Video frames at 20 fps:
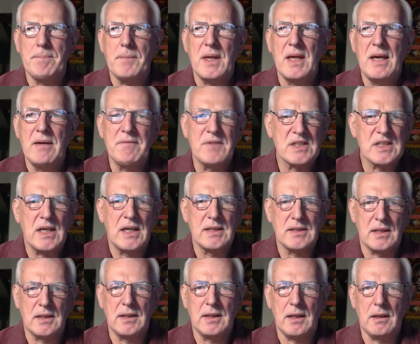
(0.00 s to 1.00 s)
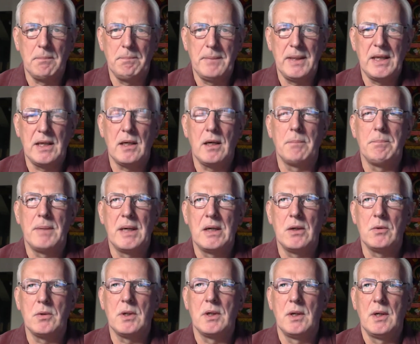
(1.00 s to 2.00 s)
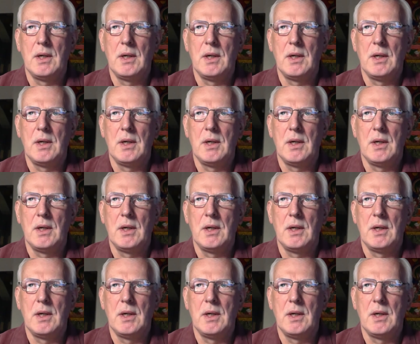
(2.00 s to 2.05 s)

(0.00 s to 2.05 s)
emphasize a little bit about